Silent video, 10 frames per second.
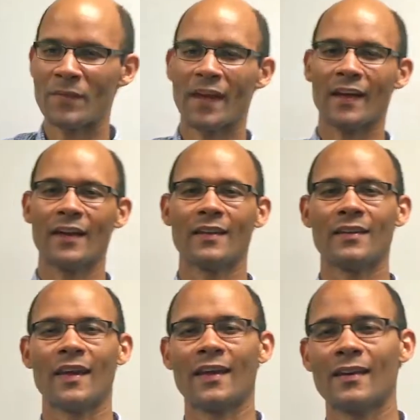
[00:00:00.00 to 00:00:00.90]

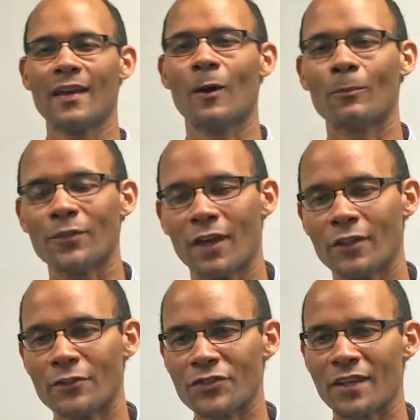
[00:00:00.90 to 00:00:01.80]
and help to
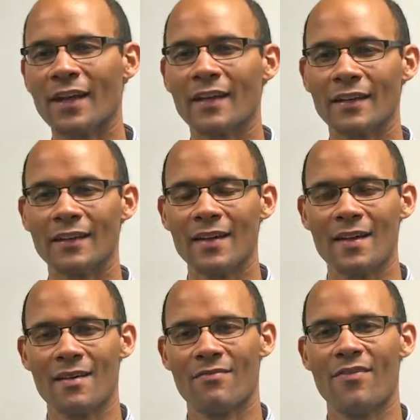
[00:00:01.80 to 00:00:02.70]
understand
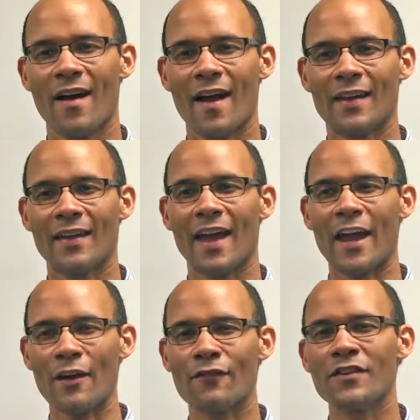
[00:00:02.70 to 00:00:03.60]
that
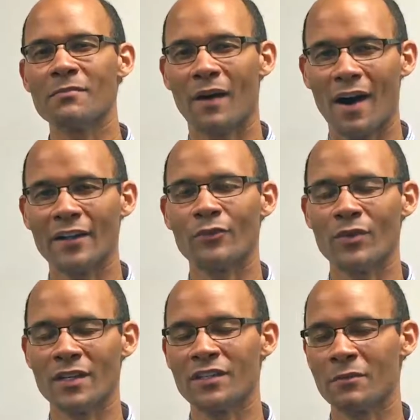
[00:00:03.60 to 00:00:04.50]
everybody
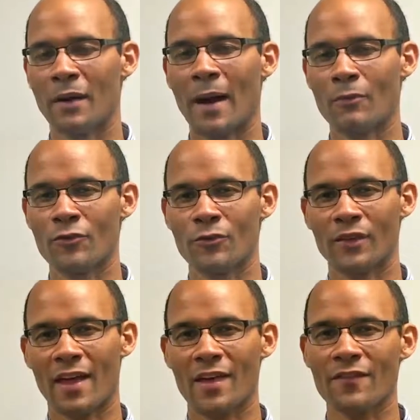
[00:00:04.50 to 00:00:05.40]
reads the Bible
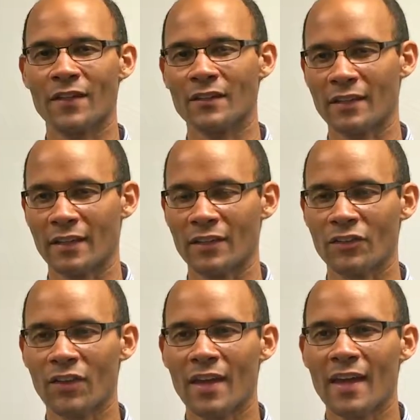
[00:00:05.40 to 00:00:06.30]
through an ethnic
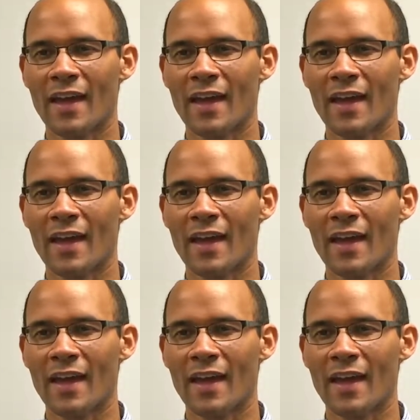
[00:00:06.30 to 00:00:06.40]
lens,